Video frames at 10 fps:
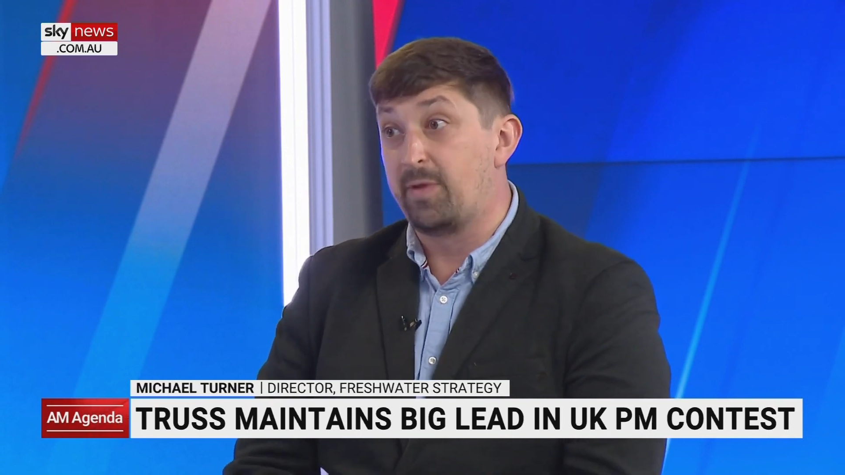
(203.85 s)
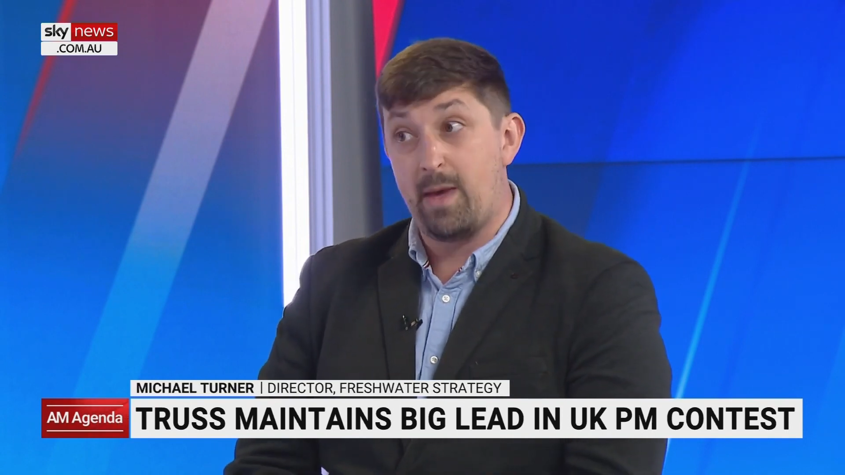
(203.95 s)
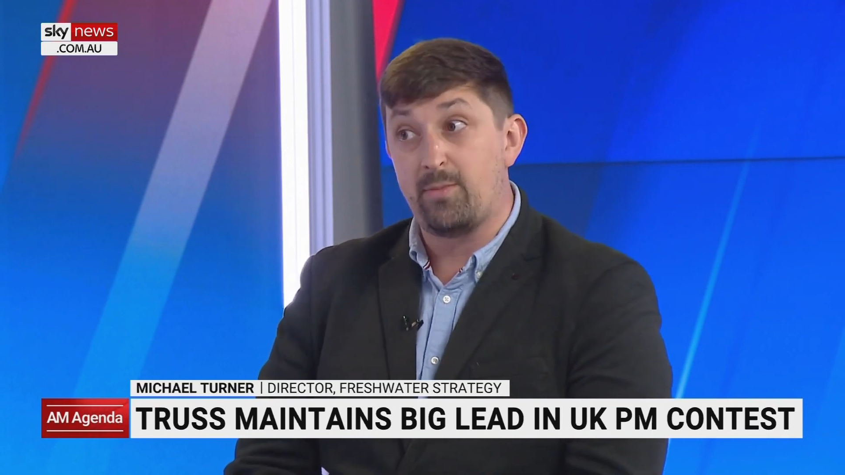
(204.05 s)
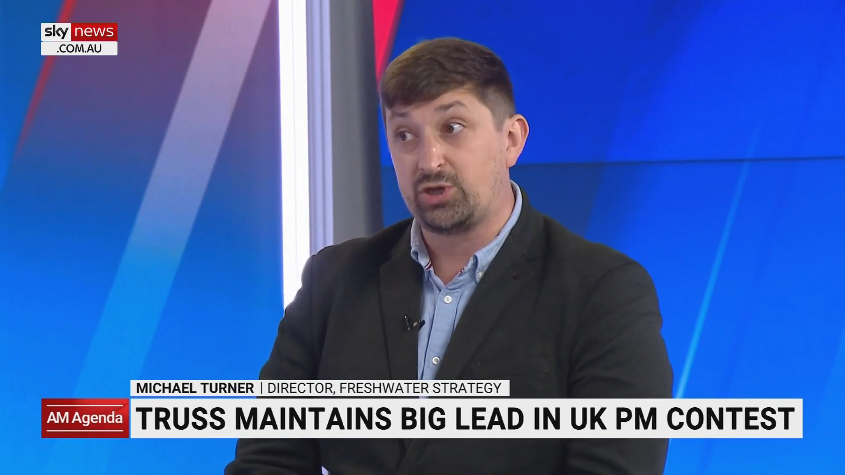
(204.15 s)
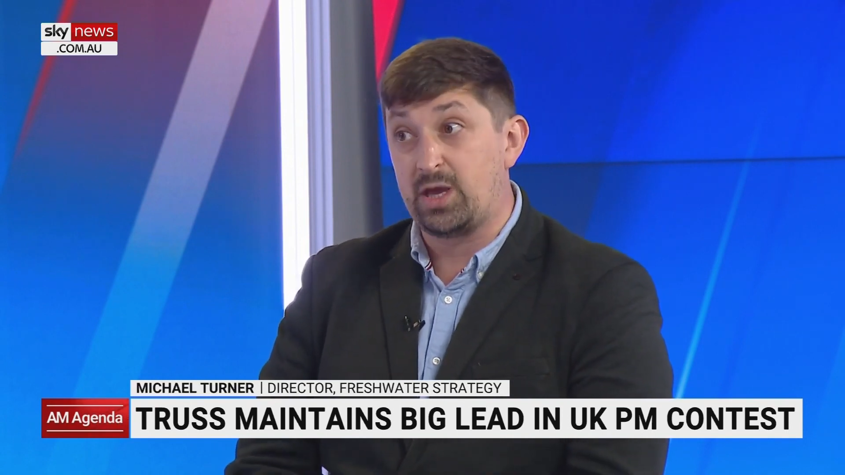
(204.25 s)

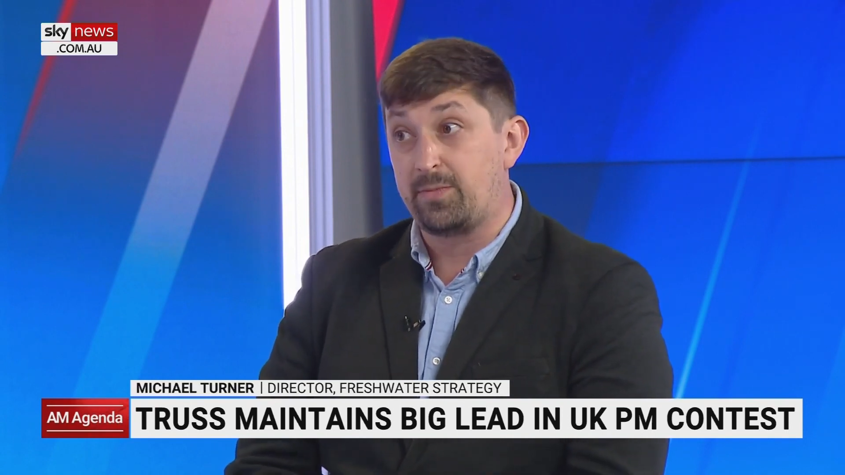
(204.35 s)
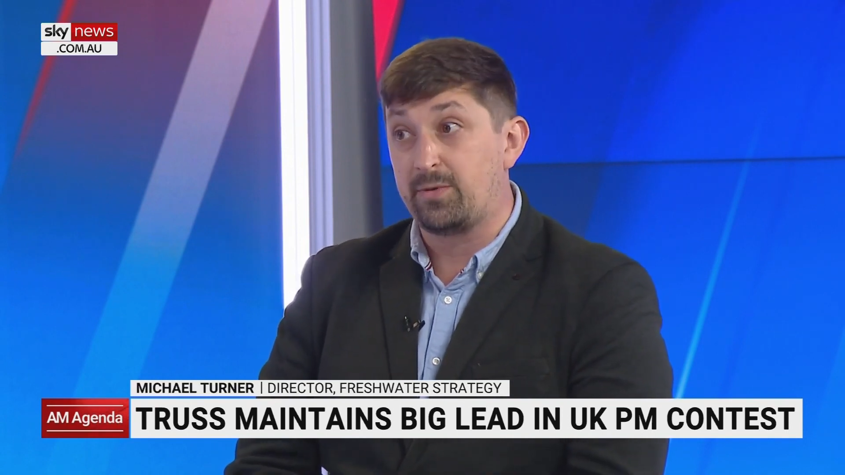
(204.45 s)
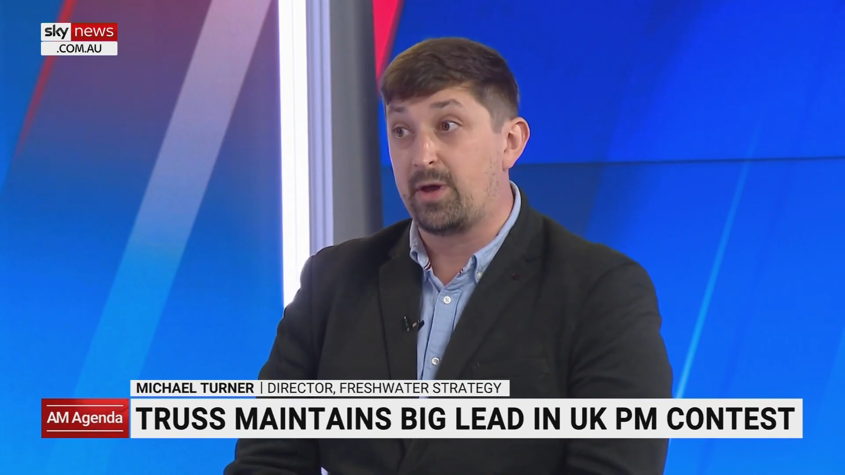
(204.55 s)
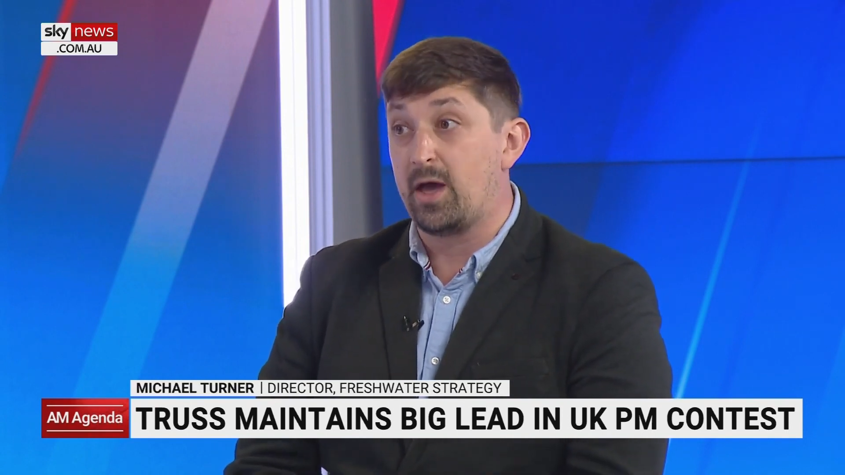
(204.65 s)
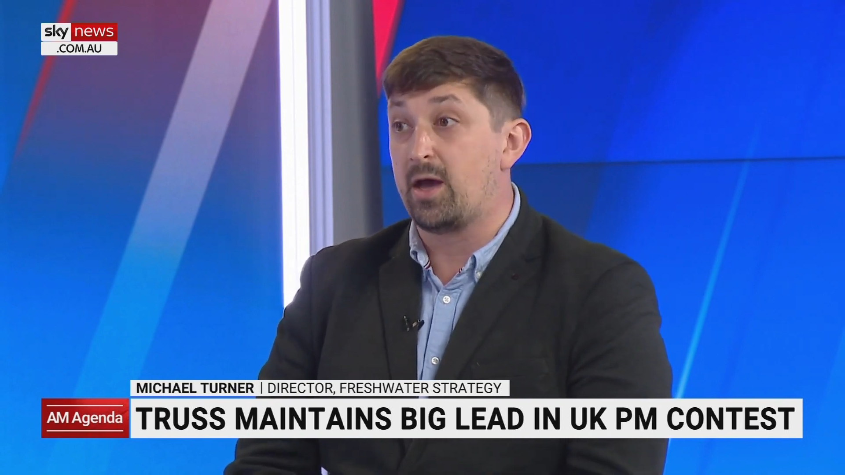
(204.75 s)
membership,
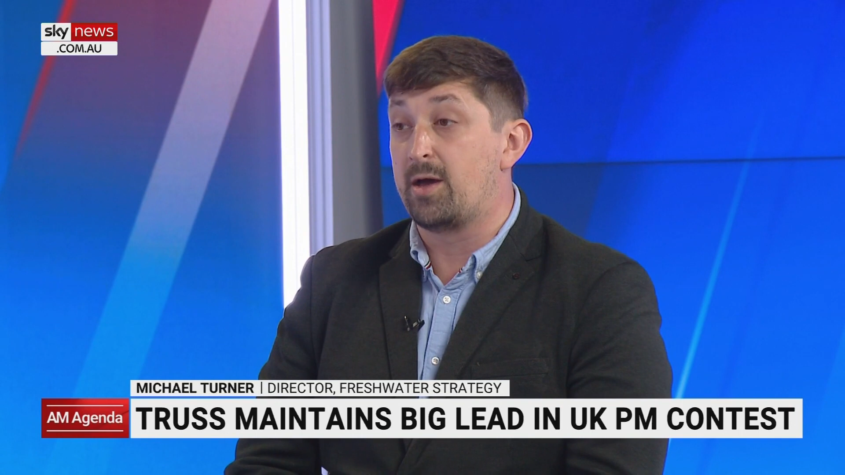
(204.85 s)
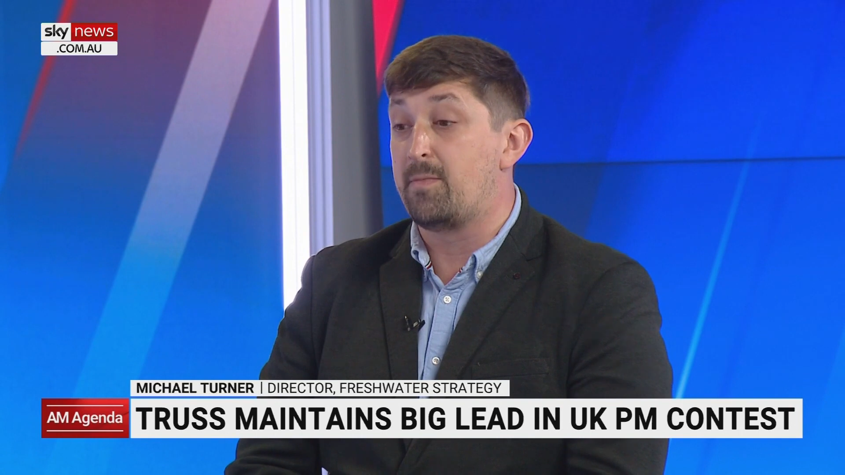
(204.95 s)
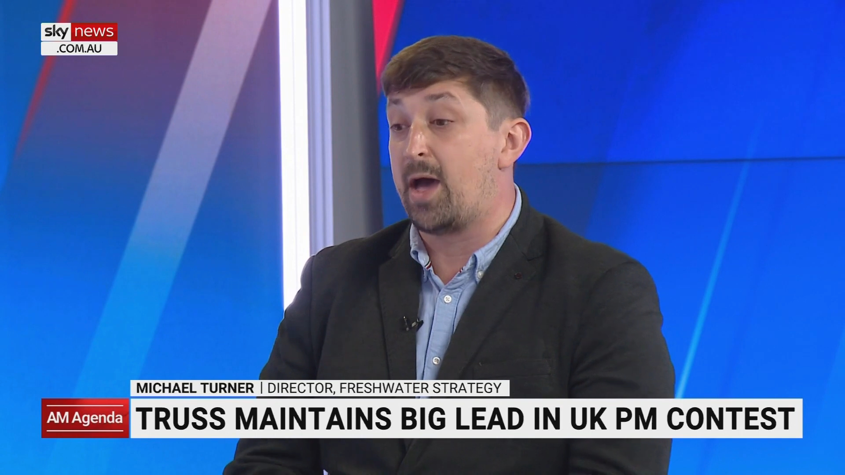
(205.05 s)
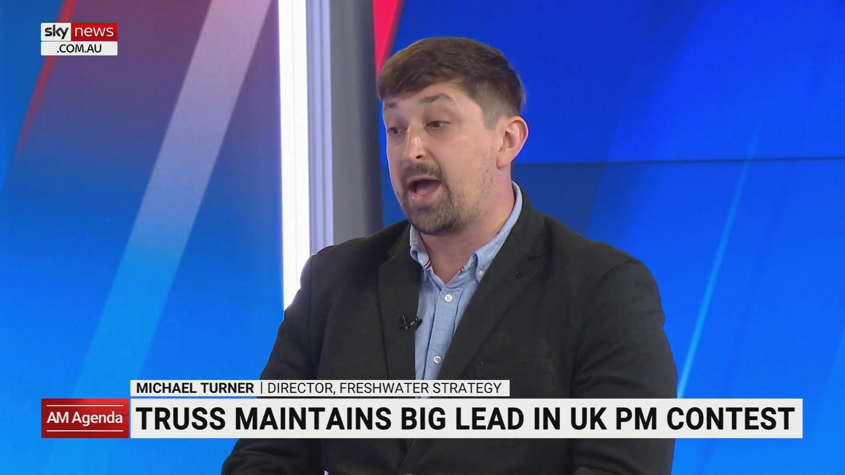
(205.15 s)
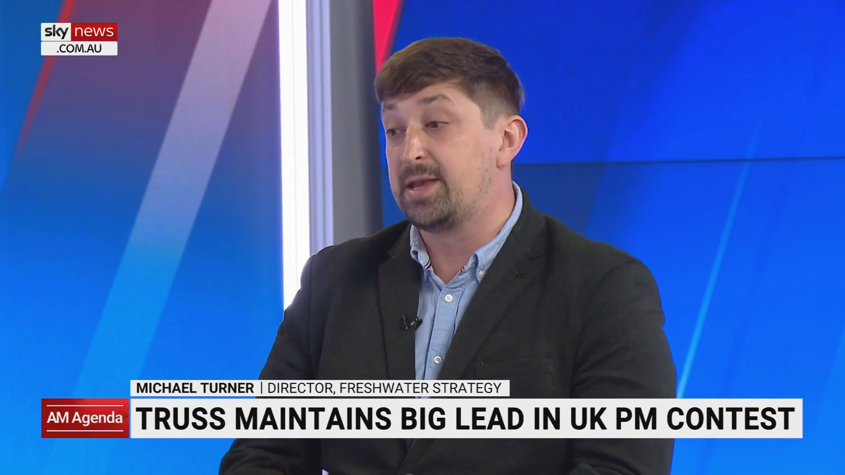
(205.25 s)

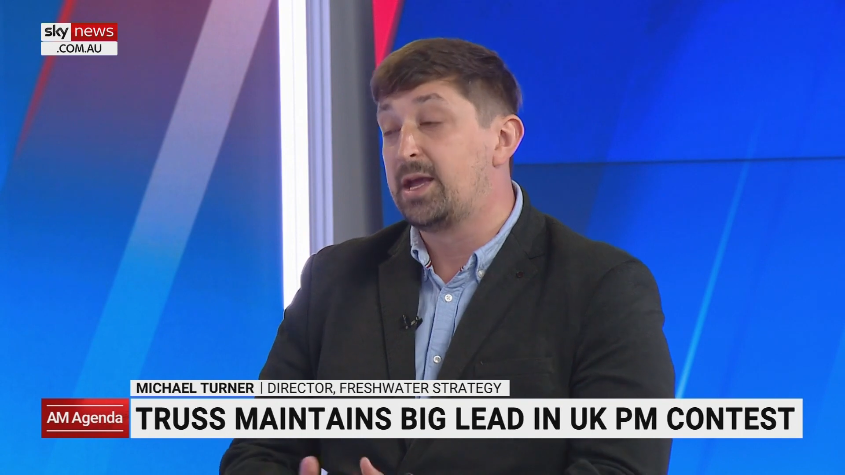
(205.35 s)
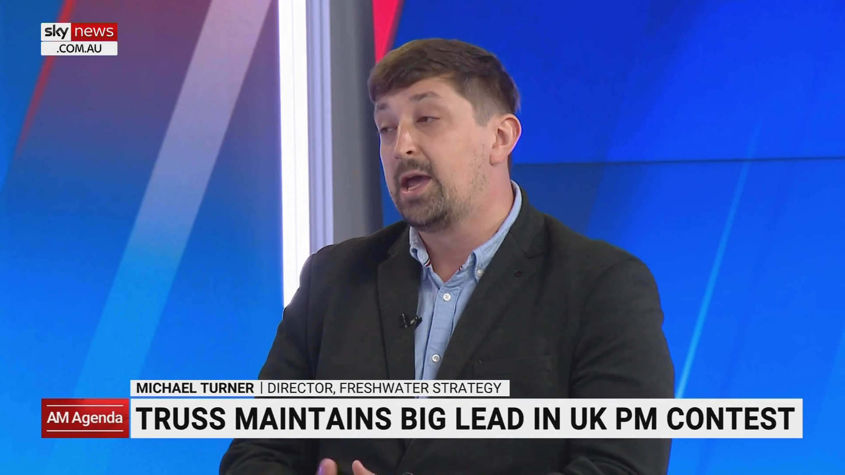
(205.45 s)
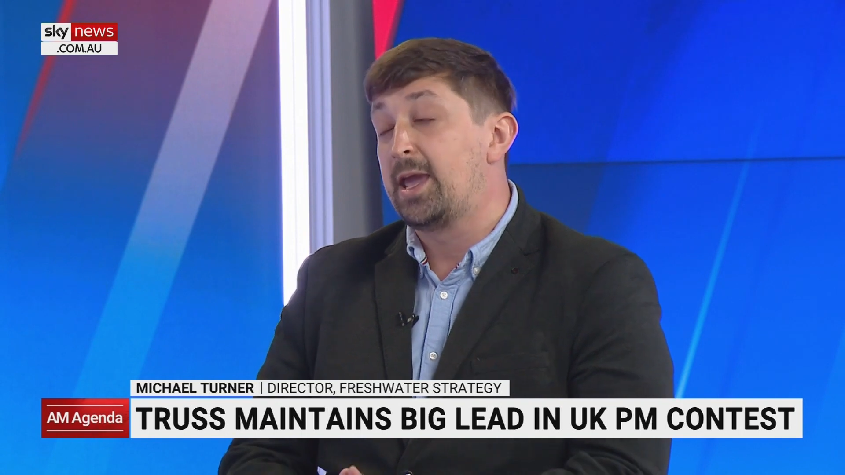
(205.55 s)
and